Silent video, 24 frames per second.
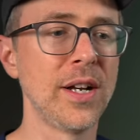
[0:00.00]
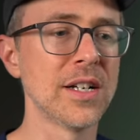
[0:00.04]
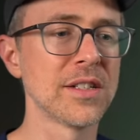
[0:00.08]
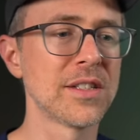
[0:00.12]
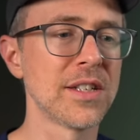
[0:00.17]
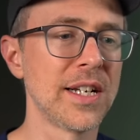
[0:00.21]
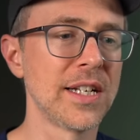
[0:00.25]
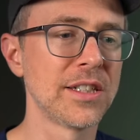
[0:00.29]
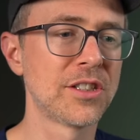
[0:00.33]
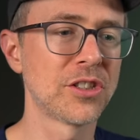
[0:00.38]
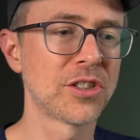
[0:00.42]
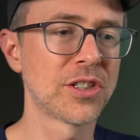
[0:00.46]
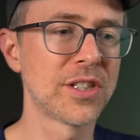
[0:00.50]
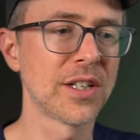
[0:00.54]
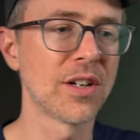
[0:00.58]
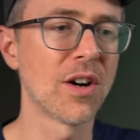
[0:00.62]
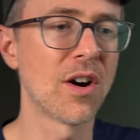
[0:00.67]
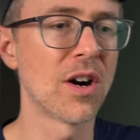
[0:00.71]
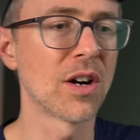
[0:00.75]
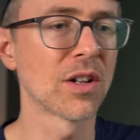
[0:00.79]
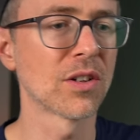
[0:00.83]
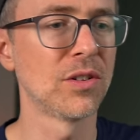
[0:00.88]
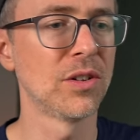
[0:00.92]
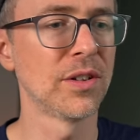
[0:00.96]
here's an interesting
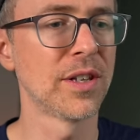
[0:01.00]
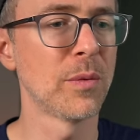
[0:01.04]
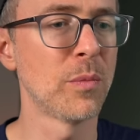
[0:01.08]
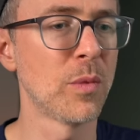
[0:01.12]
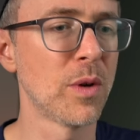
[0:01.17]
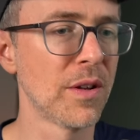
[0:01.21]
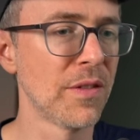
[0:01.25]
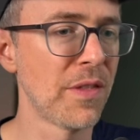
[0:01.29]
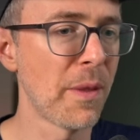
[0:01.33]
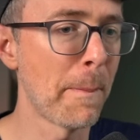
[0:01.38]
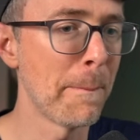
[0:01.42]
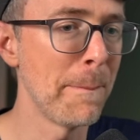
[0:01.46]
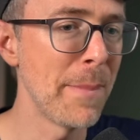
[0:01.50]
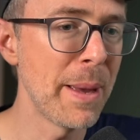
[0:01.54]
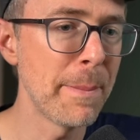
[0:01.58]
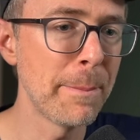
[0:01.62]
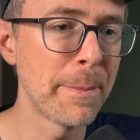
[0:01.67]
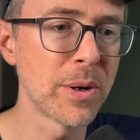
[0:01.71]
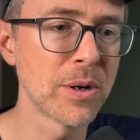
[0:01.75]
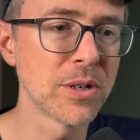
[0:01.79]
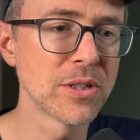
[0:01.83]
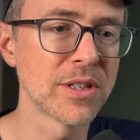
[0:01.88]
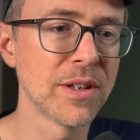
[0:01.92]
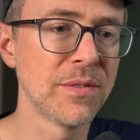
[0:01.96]
article that one of the
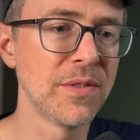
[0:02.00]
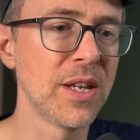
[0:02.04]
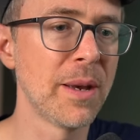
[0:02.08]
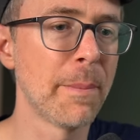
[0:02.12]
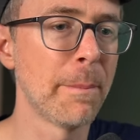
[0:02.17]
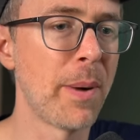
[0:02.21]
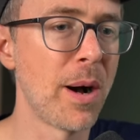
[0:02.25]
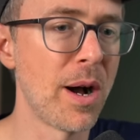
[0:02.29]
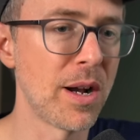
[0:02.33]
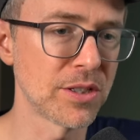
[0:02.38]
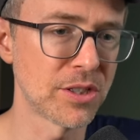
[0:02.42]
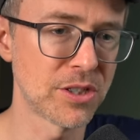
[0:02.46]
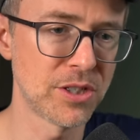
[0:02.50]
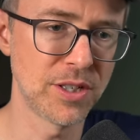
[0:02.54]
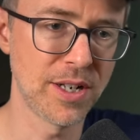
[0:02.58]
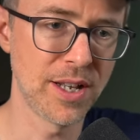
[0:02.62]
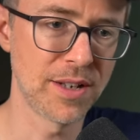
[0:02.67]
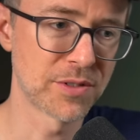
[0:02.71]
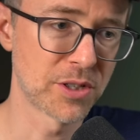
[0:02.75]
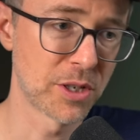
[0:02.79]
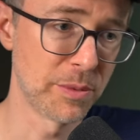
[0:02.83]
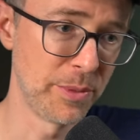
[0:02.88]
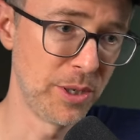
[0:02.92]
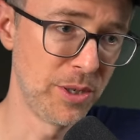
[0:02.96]
members of the Imposter
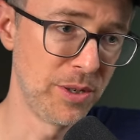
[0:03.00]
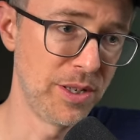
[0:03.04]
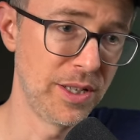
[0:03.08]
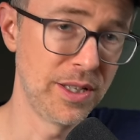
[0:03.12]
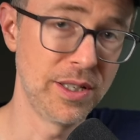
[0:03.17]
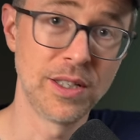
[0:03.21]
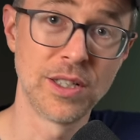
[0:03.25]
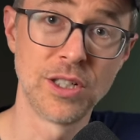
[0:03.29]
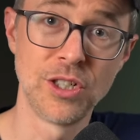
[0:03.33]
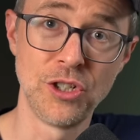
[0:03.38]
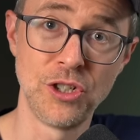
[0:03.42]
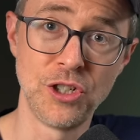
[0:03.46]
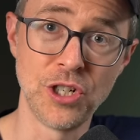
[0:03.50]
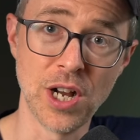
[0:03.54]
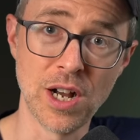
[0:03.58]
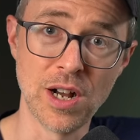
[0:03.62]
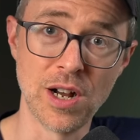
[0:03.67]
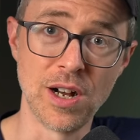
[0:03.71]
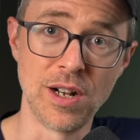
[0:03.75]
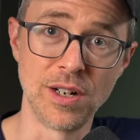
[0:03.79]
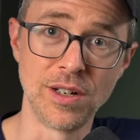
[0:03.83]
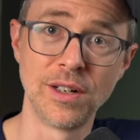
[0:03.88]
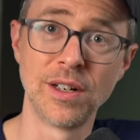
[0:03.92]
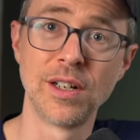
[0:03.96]
Devs community,
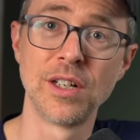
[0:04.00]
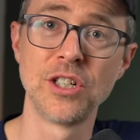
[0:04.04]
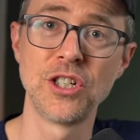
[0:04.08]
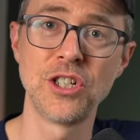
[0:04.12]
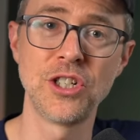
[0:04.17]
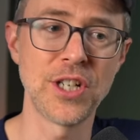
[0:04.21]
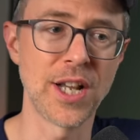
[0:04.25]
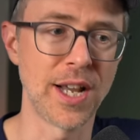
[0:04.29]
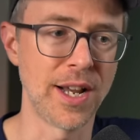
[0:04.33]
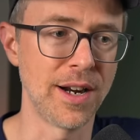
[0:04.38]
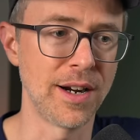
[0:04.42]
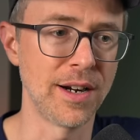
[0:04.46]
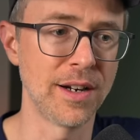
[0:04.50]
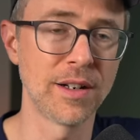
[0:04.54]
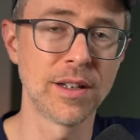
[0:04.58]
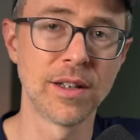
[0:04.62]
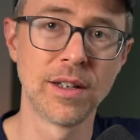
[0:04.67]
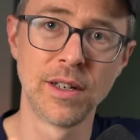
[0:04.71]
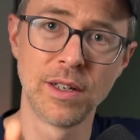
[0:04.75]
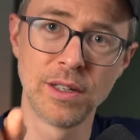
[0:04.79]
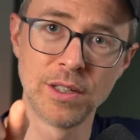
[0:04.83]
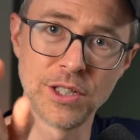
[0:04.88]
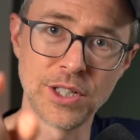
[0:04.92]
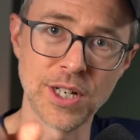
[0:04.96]
John, shared.
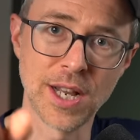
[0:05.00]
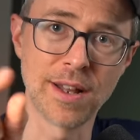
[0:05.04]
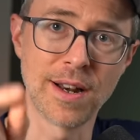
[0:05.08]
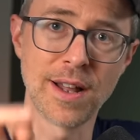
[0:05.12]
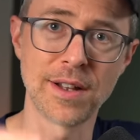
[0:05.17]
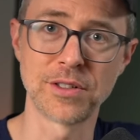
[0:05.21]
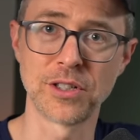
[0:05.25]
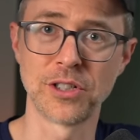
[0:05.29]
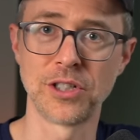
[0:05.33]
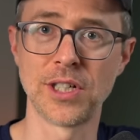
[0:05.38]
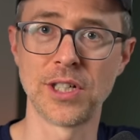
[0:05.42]
Shout out to